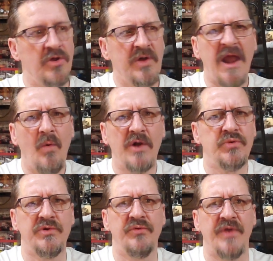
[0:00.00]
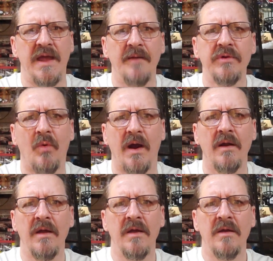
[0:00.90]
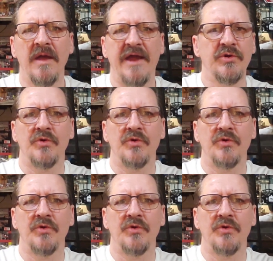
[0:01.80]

you got to watch what you say everywhere in